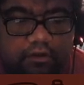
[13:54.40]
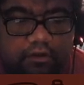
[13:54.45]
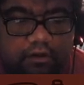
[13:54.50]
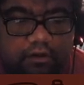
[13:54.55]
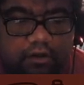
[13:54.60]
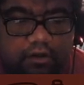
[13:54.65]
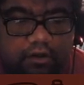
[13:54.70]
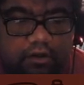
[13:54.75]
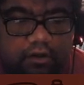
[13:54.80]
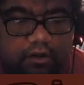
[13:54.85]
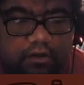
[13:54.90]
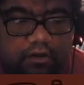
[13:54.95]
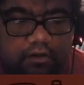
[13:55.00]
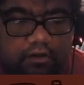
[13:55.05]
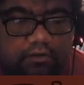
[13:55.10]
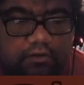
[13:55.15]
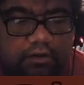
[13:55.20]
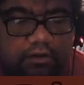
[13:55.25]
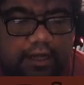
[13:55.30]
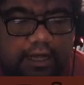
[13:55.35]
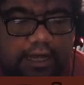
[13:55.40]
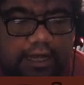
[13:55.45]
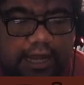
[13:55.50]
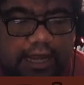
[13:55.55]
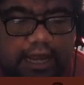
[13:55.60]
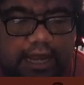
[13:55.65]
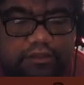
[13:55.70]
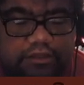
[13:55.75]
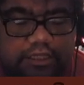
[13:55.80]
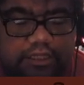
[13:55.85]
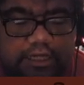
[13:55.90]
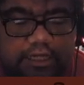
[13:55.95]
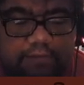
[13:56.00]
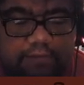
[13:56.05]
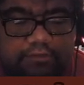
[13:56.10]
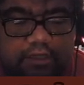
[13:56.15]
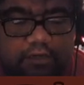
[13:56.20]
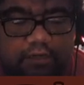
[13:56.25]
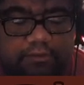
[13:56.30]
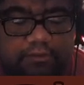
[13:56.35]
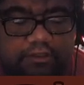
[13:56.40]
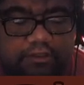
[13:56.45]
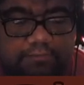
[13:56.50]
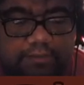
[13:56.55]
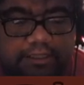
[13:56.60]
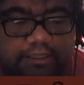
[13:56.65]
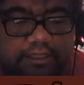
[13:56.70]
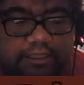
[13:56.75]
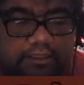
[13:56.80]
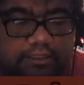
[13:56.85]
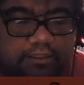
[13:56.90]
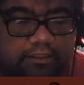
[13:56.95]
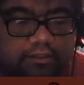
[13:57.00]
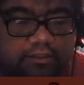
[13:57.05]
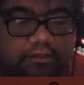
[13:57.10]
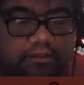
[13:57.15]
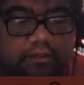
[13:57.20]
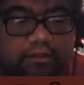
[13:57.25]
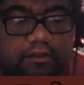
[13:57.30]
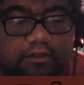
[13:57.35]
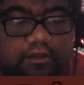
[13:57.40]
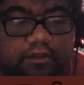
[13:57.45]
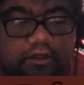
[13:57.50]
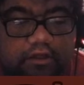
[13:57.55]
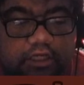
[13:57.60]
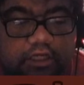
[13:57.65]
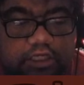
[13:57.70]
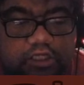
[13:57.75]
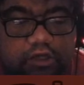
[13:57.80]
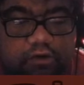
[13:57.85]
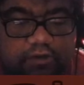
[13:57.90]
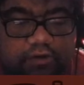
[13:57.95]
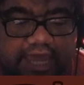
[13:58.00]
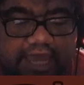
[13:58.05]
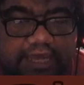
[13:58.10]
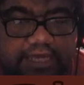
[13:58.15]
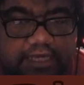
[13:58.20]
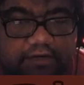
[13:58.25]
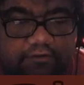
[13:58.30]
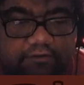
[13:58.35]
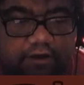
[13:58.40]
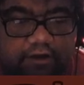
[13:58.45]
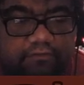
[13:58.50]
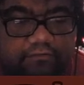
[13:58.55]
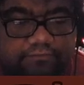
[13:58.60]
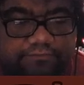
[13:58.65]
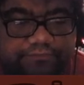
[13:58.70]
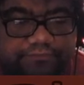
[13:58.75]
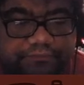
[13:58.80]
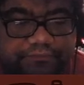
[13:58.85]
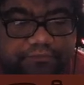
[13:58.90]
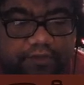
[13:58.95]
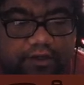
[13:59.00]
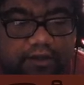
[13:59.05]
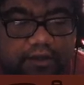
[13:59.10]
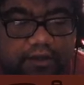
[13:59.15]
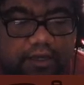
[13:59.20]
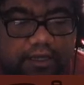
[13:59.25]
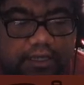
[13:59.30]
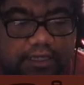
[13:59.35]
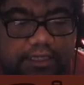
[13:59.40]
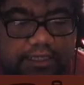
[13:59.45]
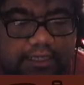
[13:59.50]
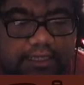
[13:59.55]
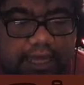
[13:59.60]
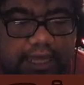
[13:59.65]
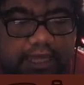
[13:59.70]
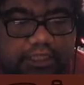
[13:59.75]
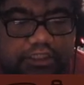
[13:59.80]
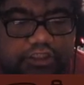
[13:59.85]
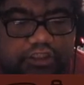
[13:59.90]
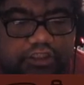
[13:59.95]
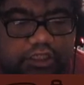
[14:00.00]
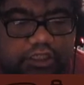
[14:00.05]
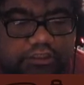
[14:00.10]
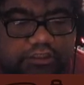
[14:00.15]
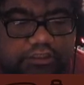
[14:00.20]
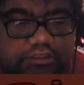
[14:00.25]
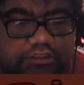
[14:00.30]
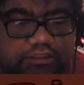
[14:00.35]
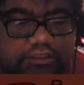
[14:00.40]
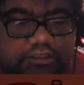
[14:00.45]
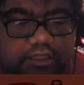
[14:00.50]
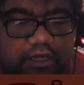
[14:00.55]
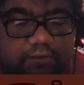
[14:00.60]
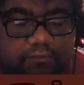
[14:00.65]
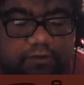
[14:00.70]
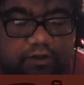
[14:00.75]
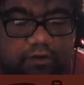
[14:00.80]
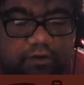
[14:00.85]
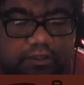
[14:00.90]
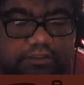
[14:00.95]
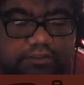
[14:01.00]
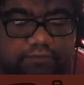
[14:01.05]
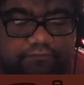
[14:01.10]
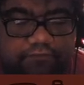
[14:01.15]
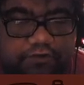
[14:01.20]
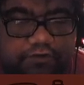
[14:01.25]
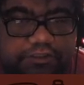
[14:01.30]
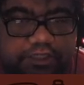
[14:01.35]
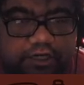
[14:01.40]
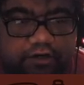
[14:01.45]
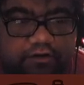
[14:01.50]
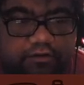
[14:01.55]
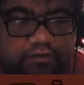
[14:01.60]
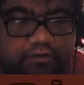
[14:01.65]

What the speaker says: Oh, I think I'm done with the mead. You okay, hero? Yeah, can we go get some fresh air?